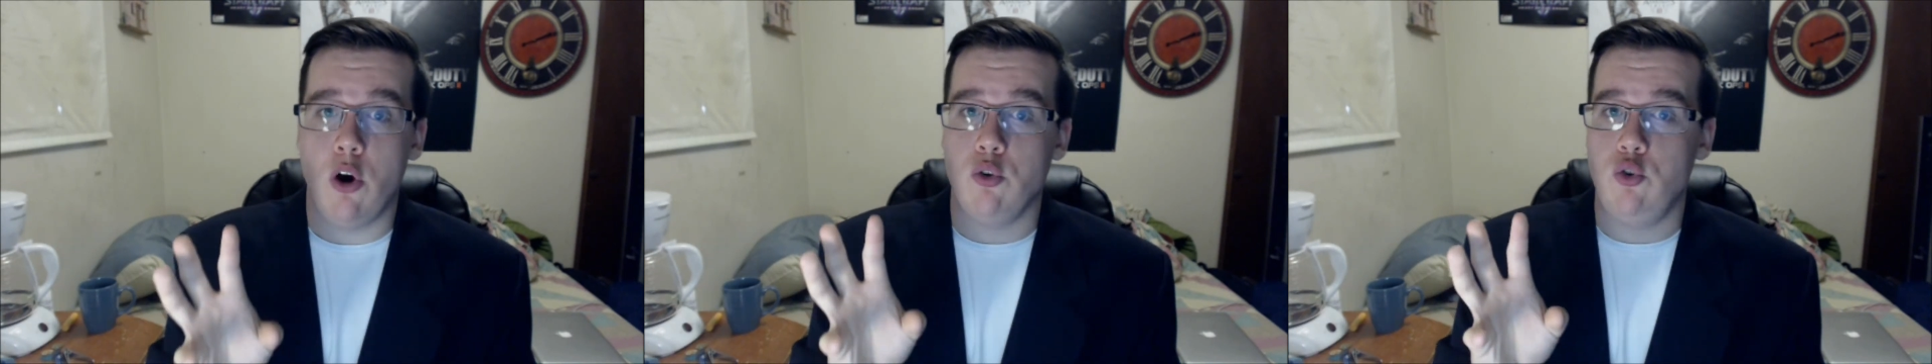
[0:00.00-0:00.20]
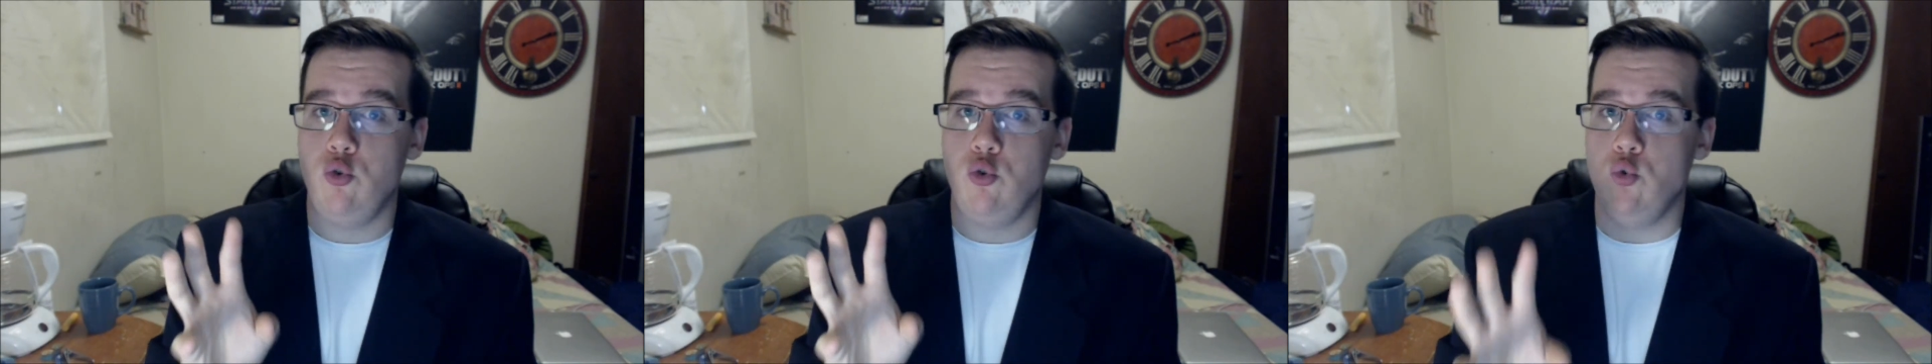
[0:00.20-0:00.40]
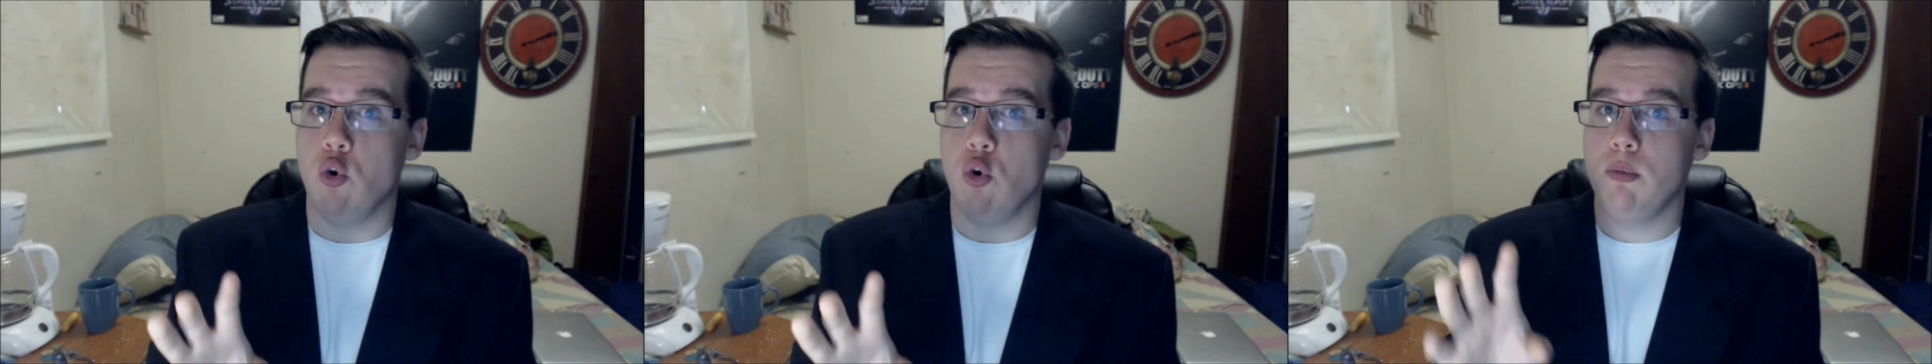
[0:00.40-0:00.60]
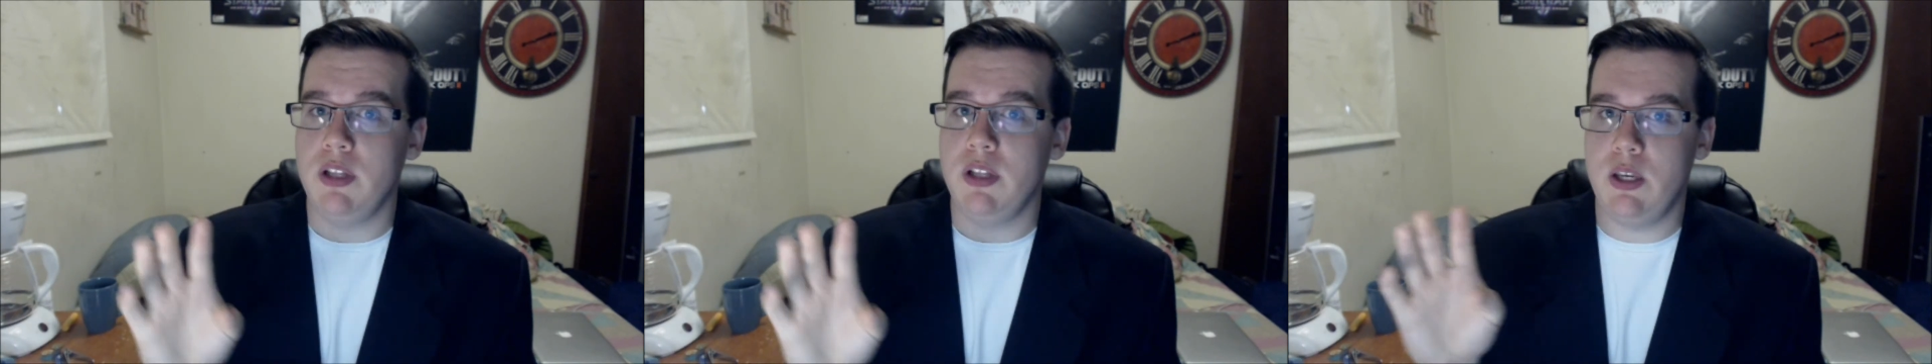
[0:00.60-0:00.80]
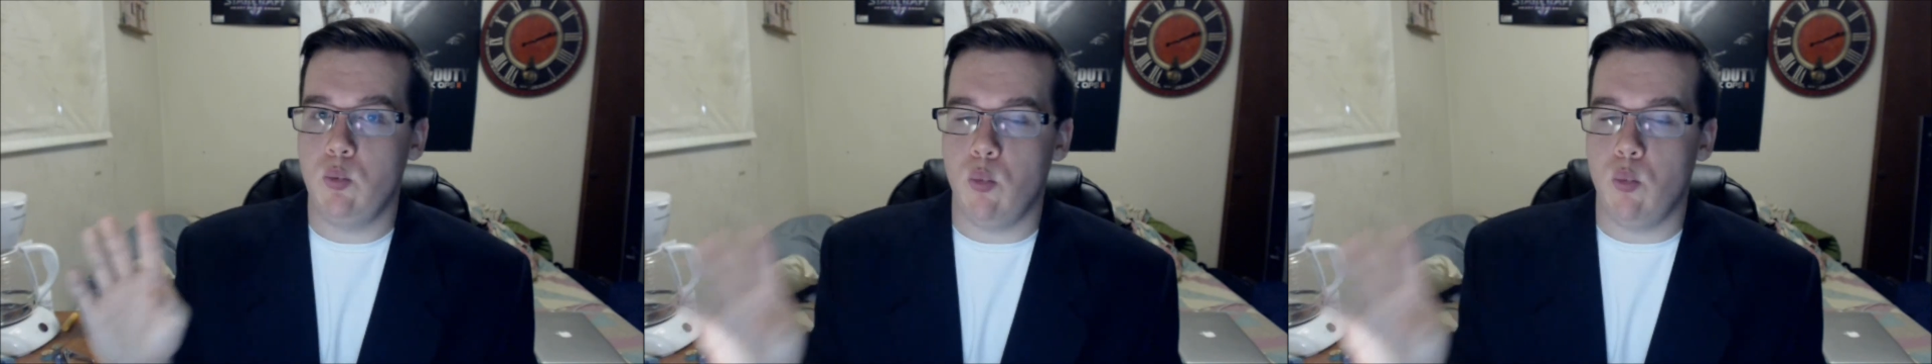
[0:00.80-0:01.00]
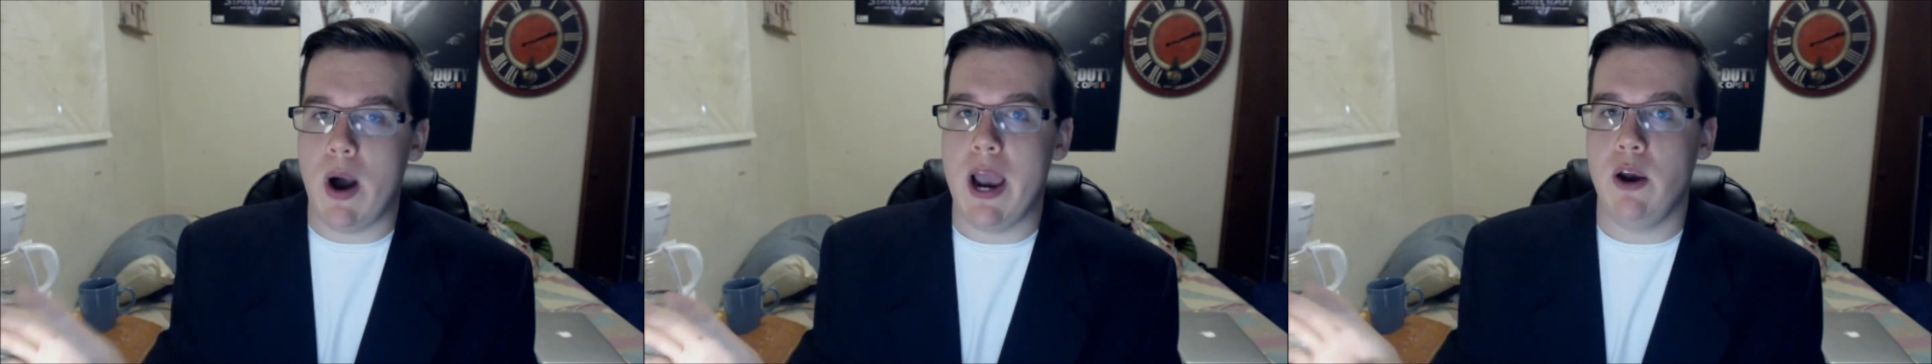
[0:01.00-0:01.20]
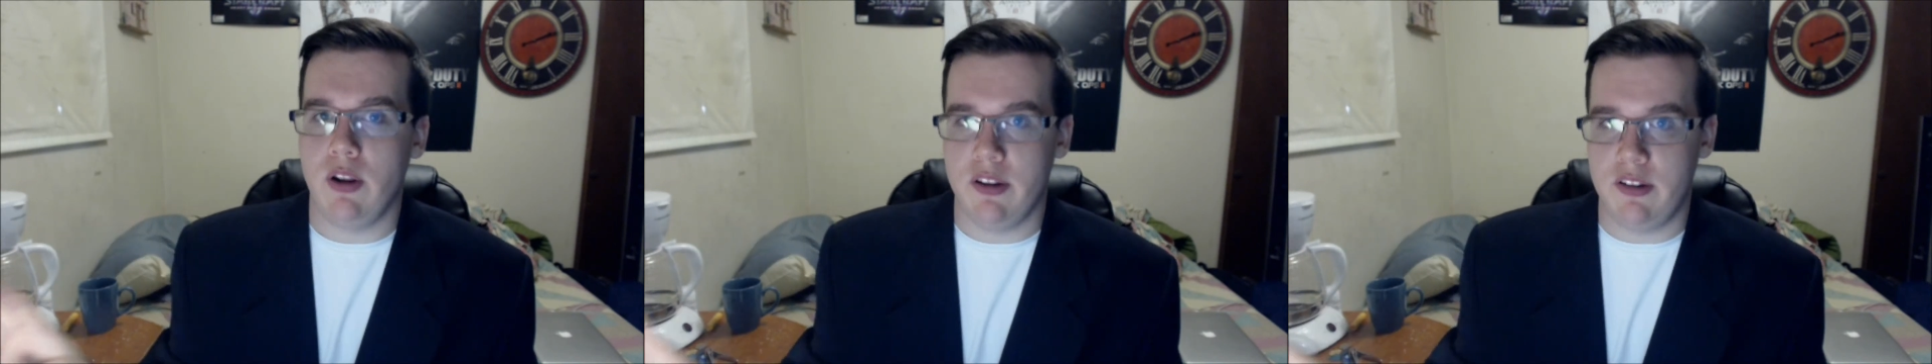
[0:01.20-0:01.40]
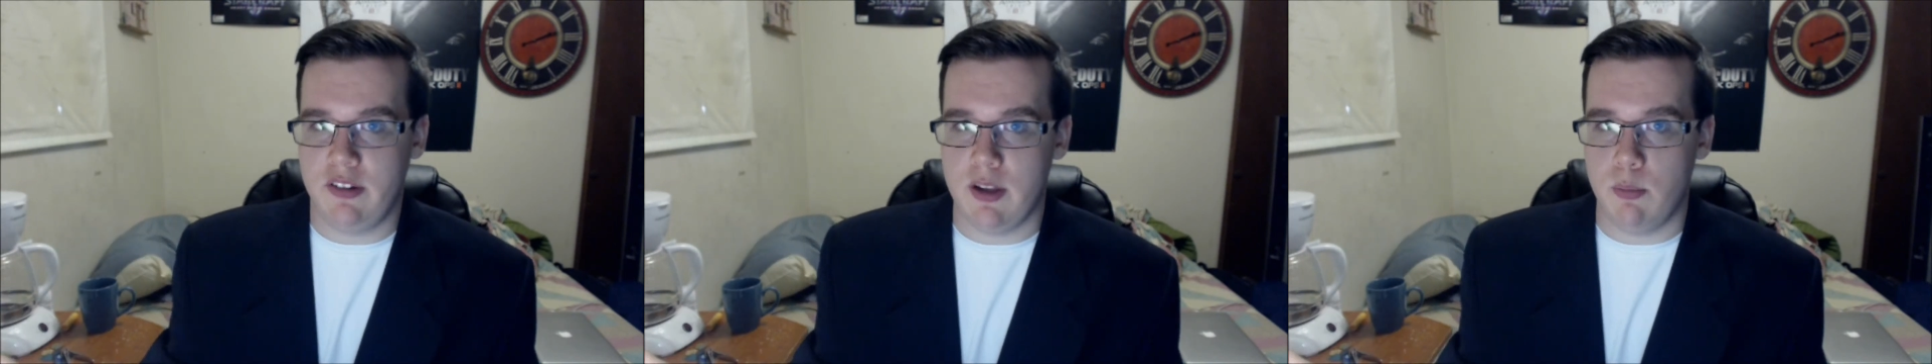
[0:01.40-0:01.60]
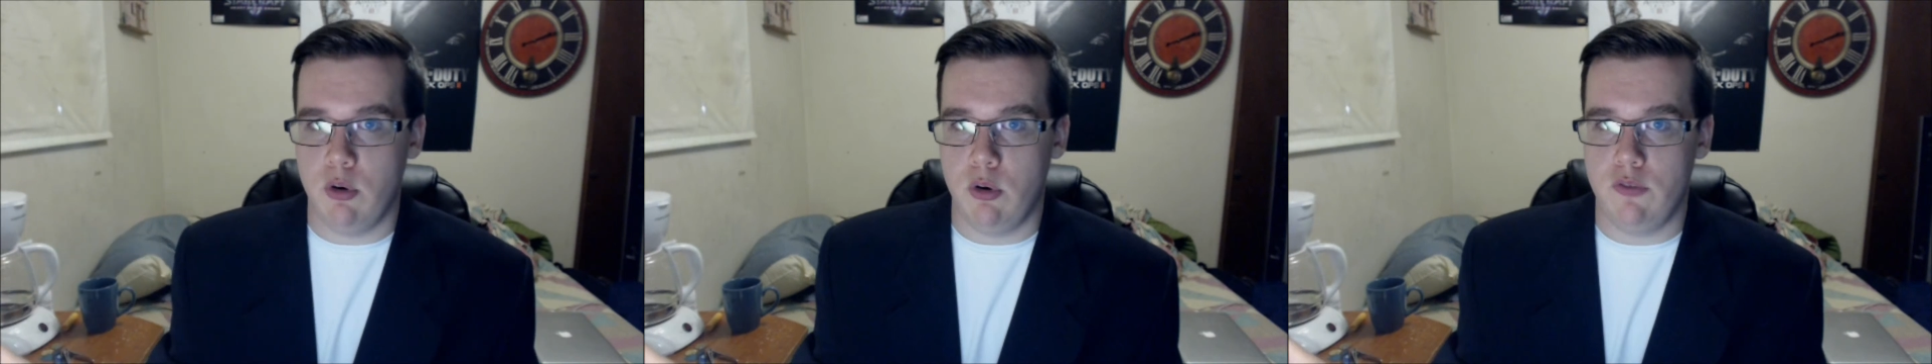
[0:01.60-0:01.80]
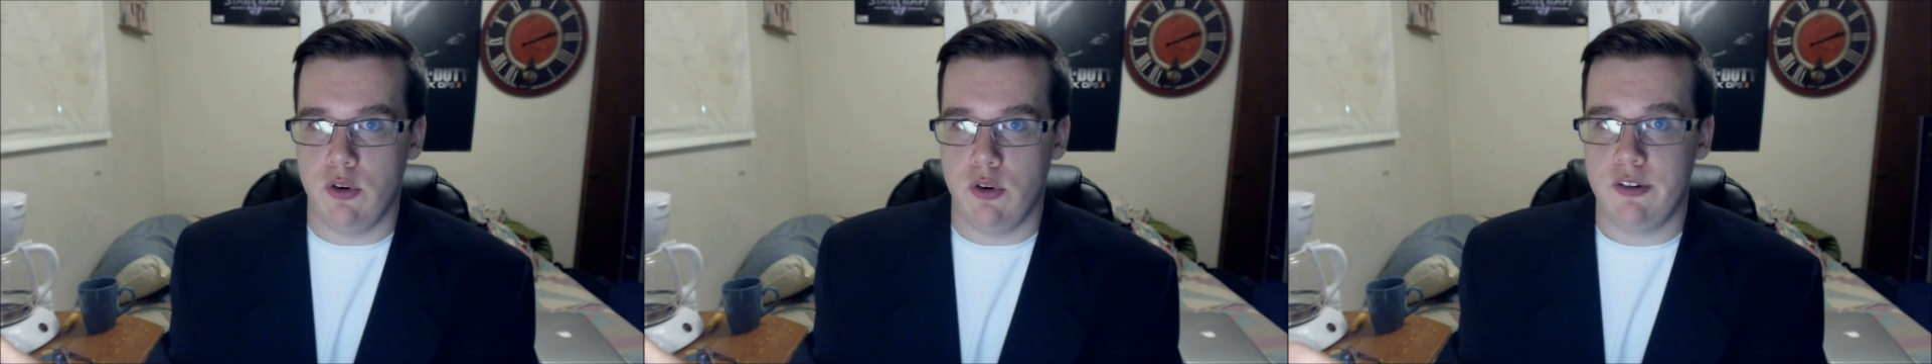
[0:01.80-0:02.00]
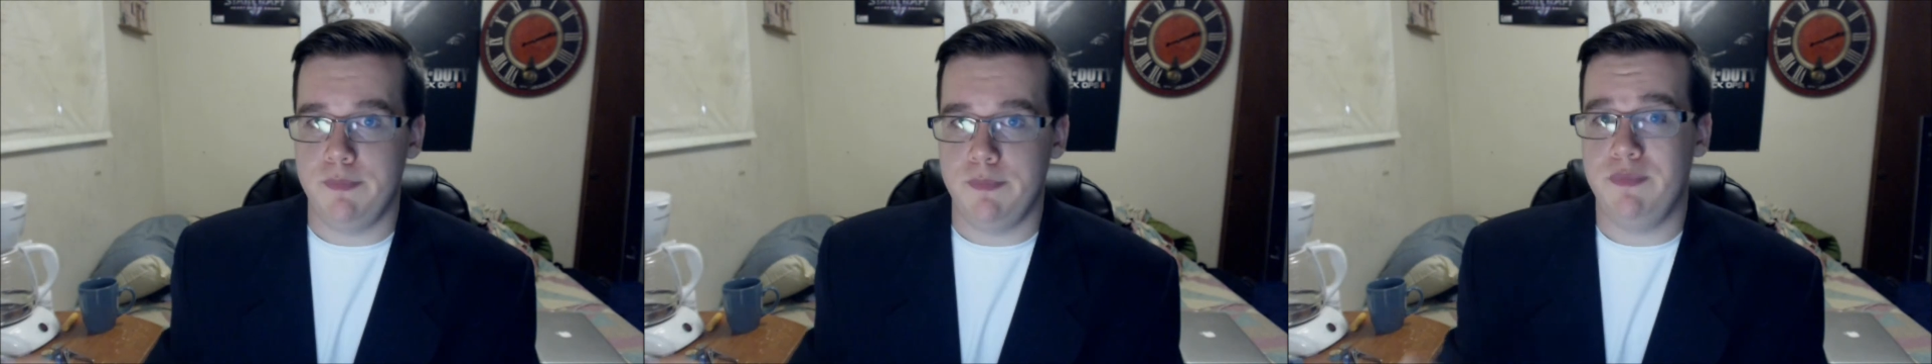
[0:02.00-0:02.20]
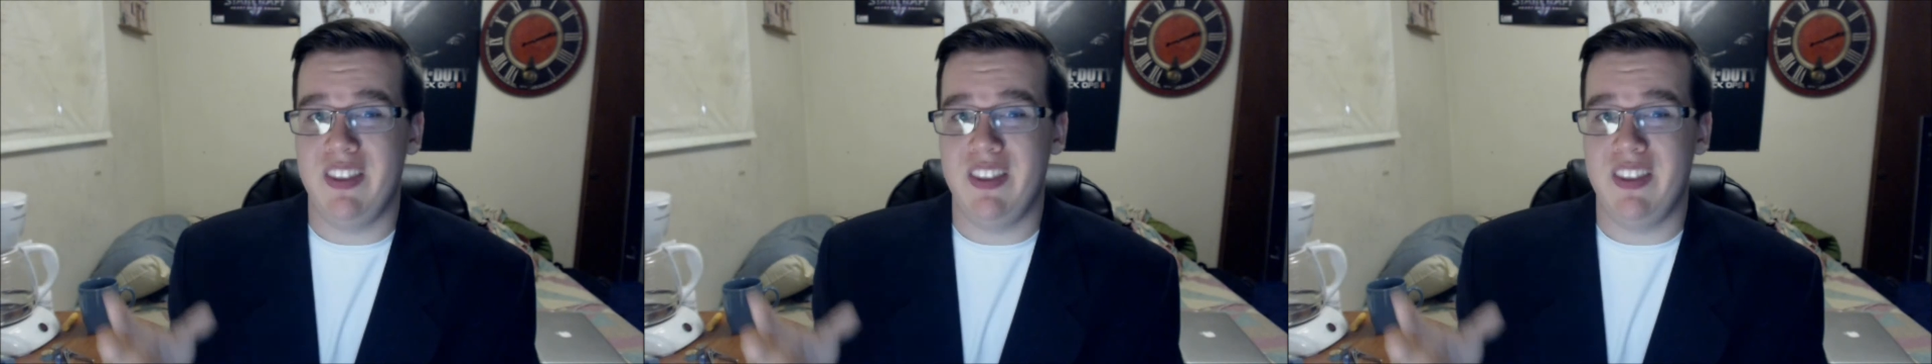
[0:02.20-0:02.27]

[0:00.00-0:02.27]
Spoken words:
are normally wireless subwoofers.